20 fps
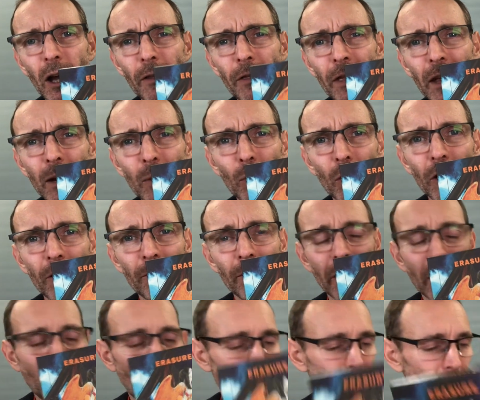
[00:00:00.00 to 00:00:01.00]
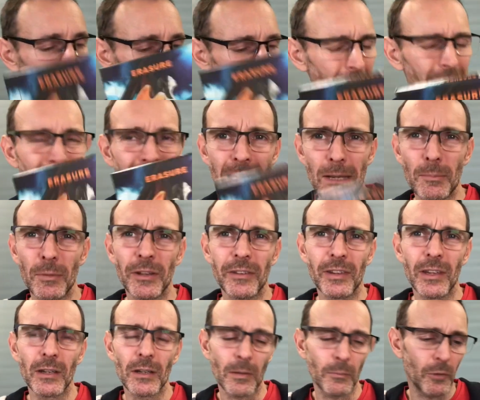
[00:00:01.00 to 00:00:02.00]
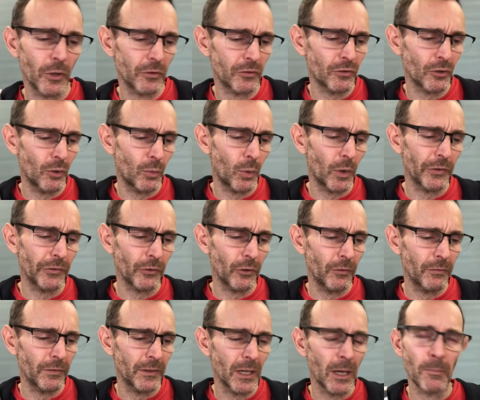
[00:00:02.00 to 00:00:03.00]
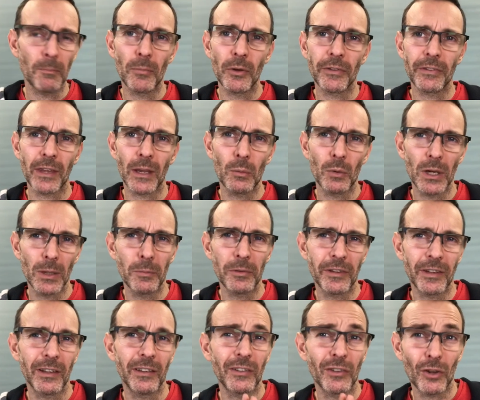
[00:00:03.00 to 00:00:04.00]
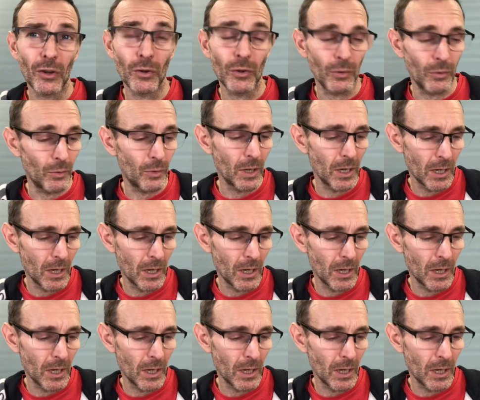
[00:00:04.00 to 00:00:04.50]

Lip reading: They were fairly limited. I'm not sure what sort of numbers they were limited to,